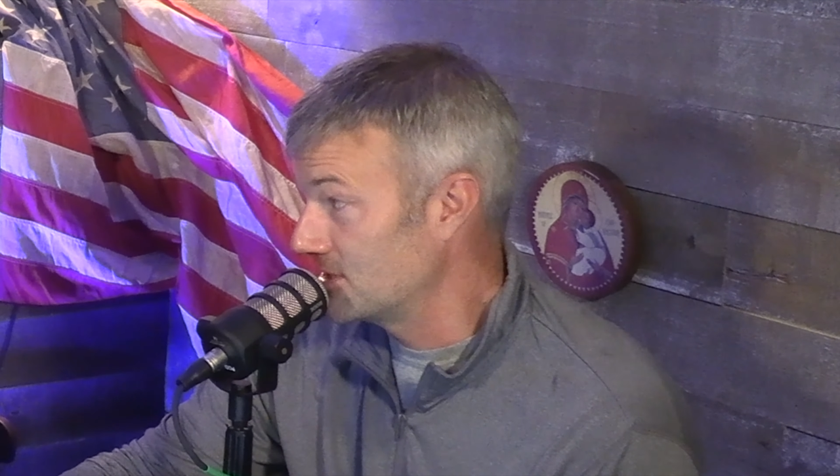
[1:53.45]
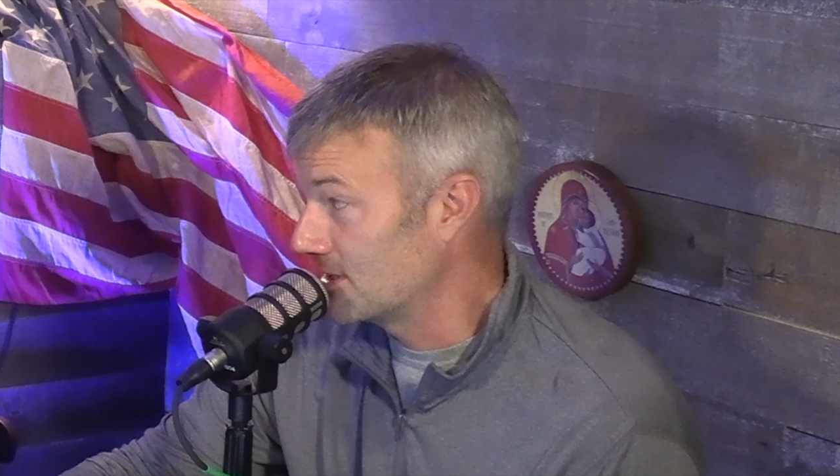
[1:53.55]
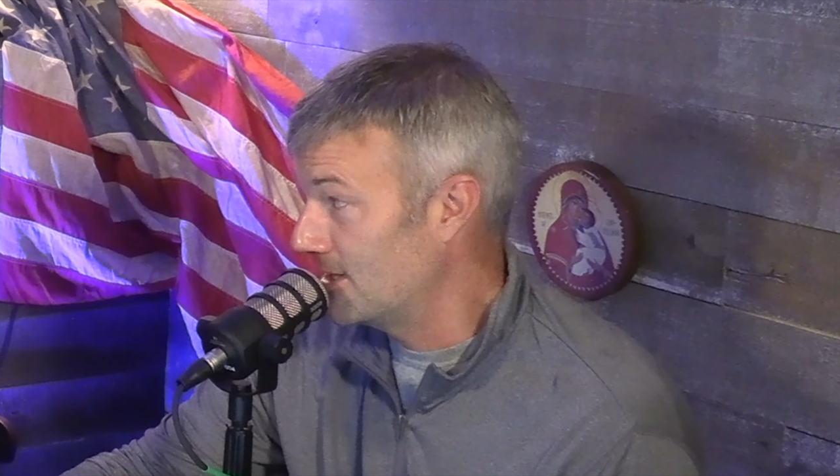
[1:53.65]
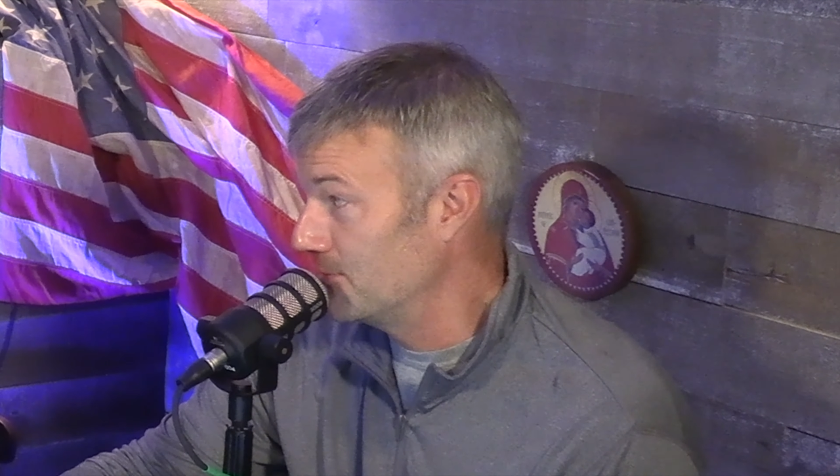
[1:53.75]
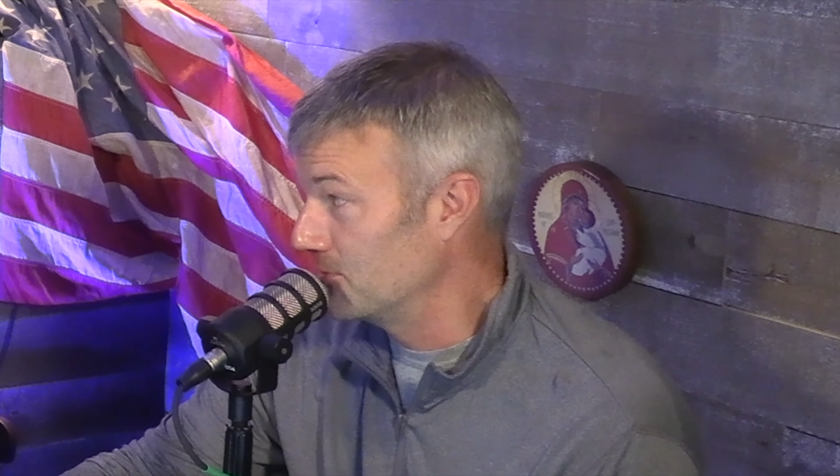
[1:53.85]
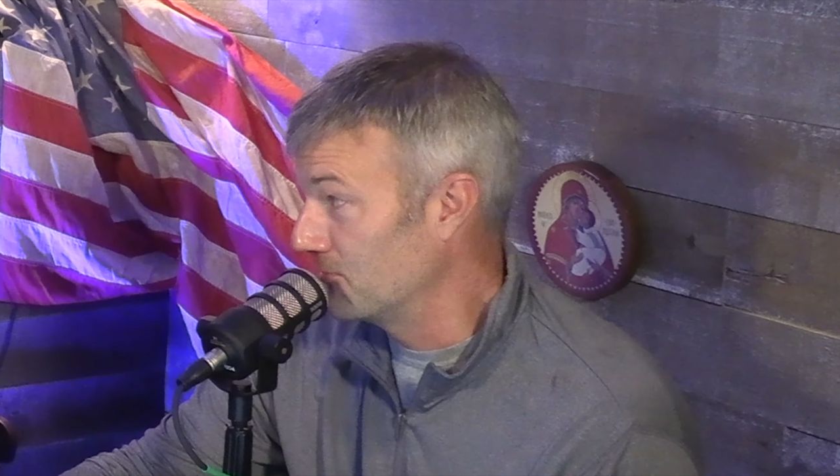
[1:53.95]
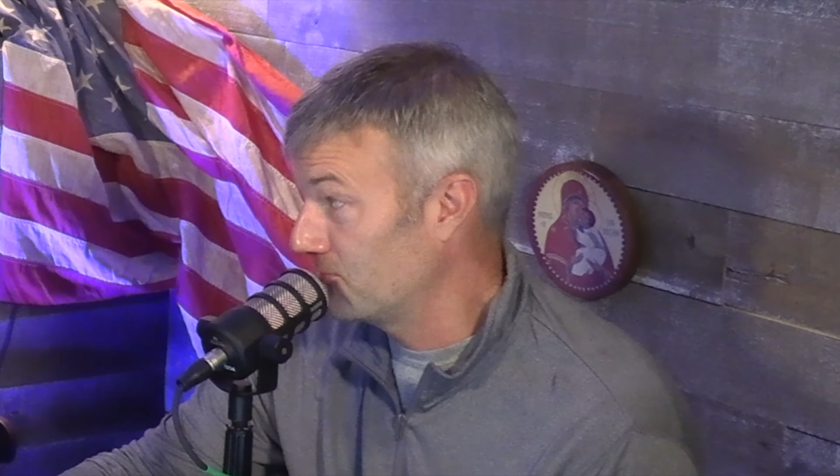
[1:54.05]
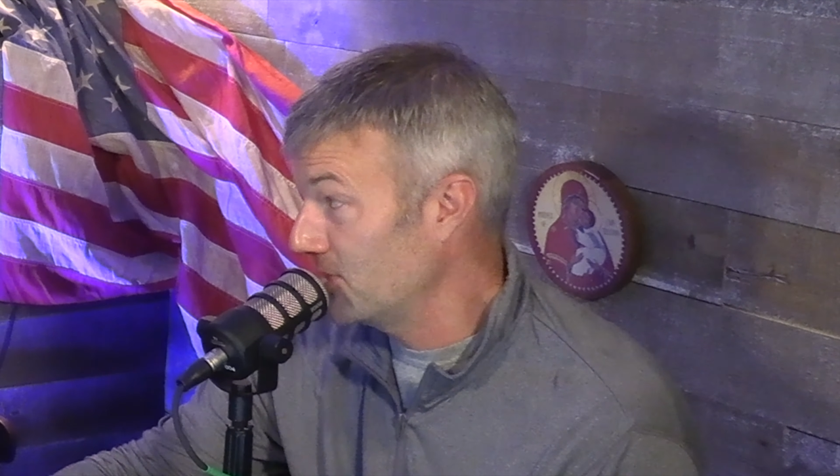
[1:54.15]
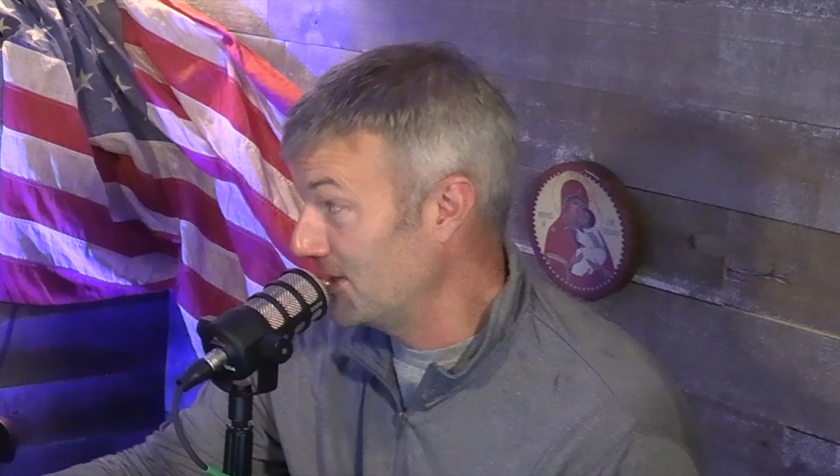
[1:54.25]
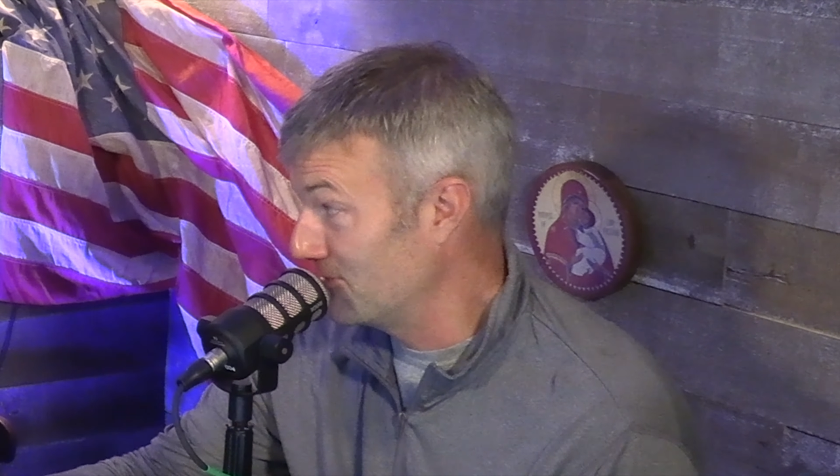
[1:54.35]
It's a common
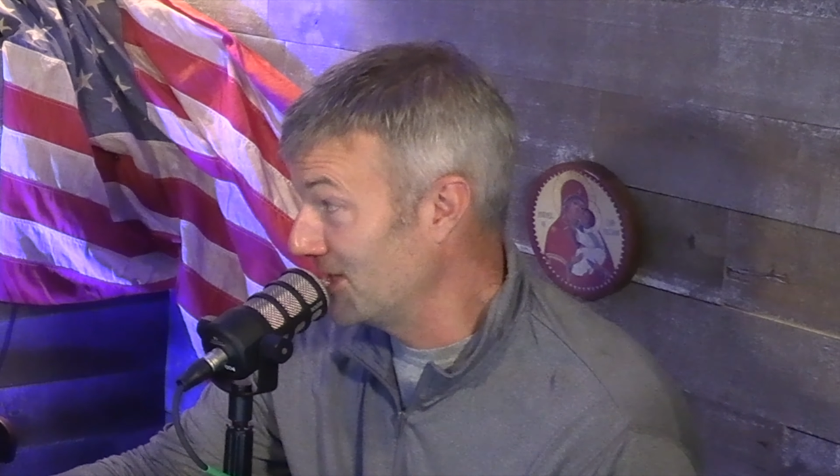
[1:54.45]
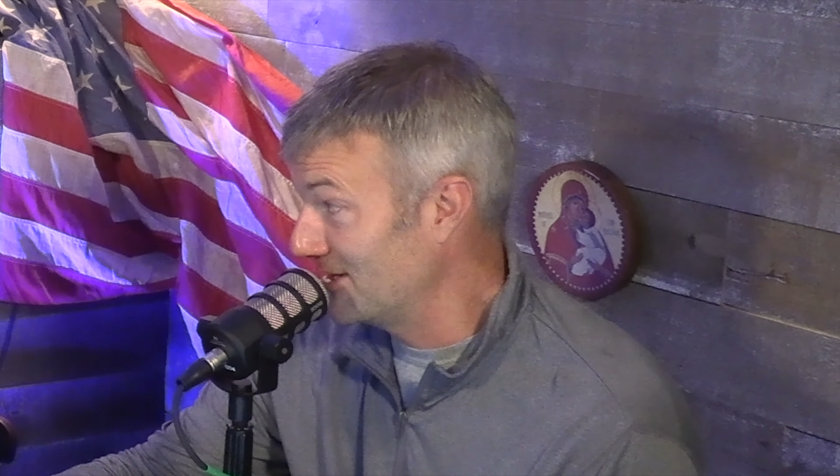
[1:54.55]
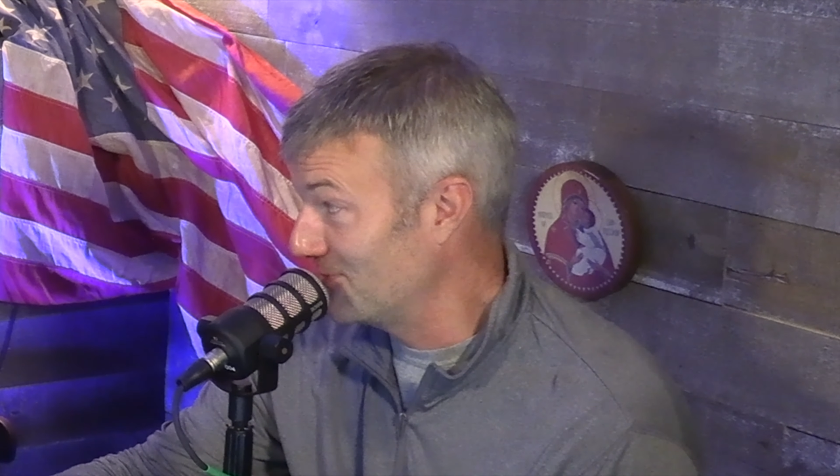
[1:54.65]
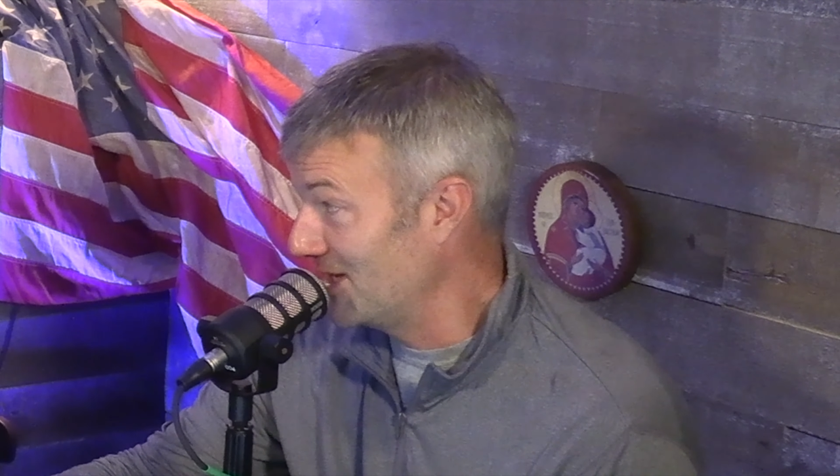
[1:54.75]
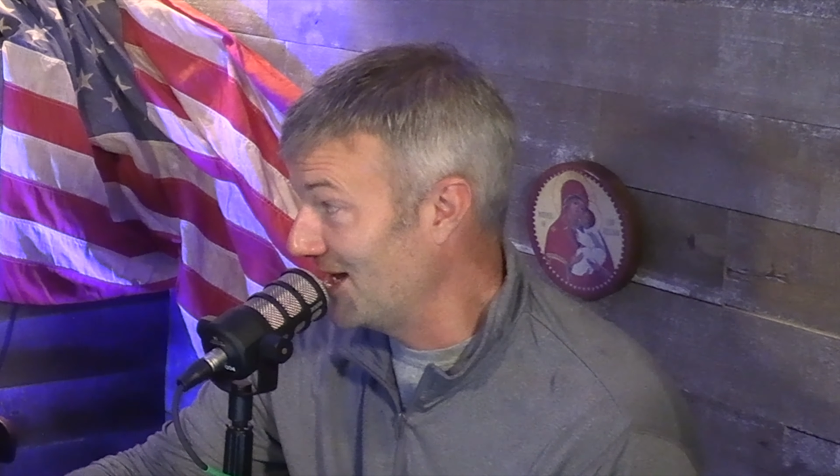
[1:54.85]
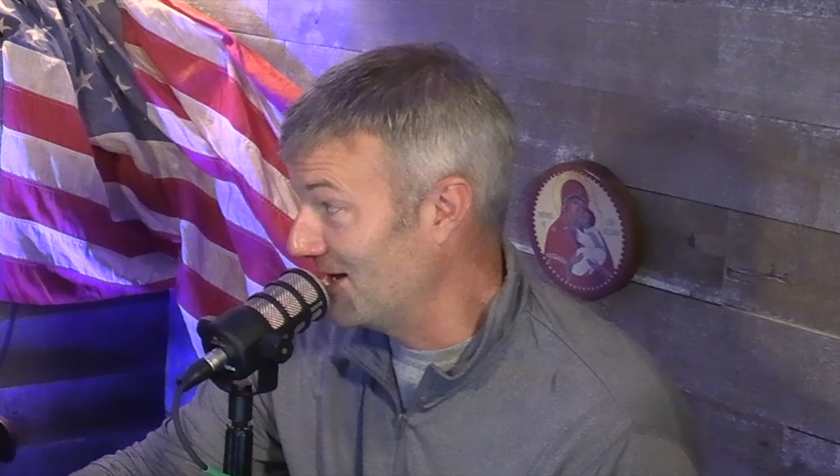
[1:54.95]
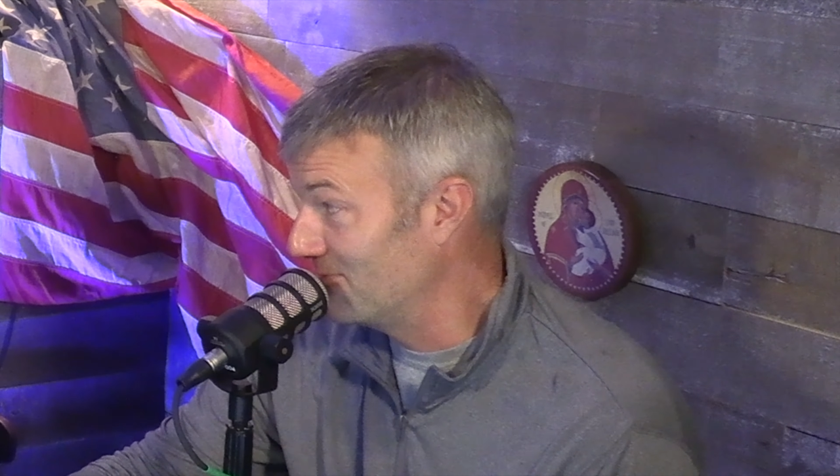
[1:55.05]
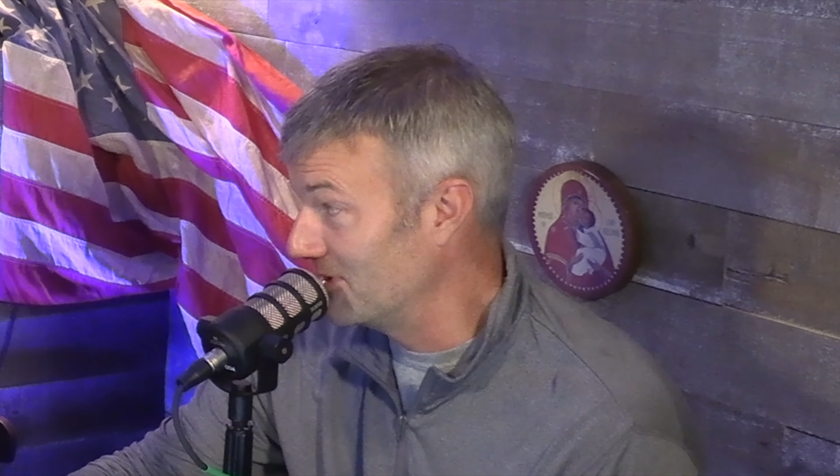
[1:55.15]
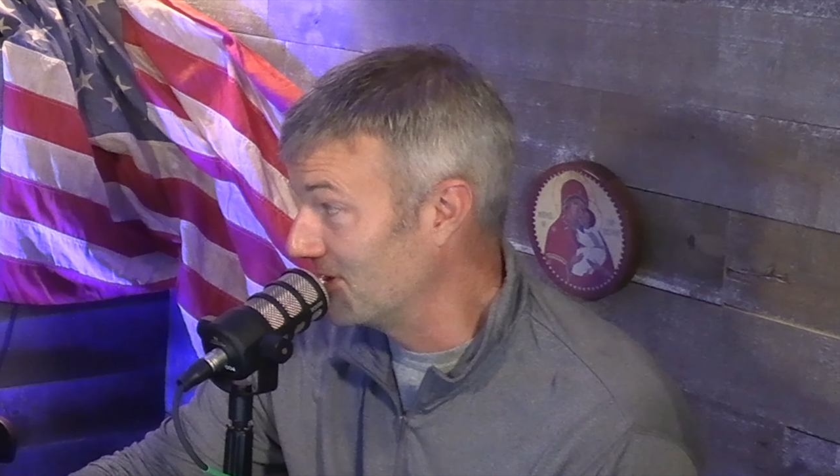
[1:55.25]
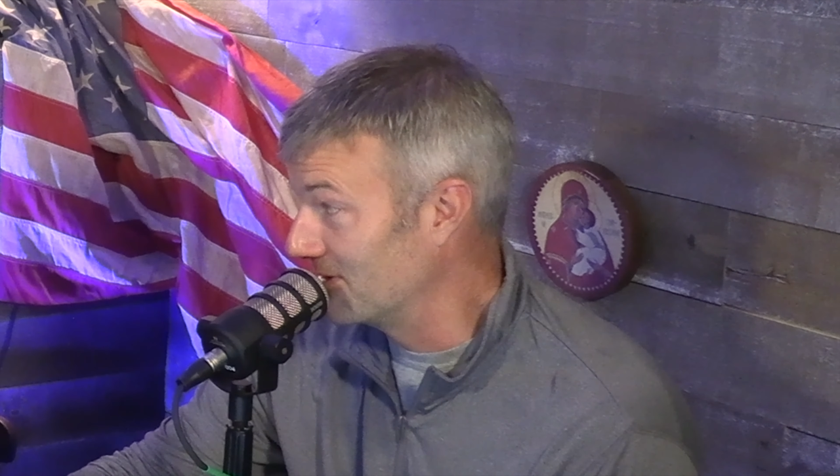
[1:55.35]
refrain, right, that we have in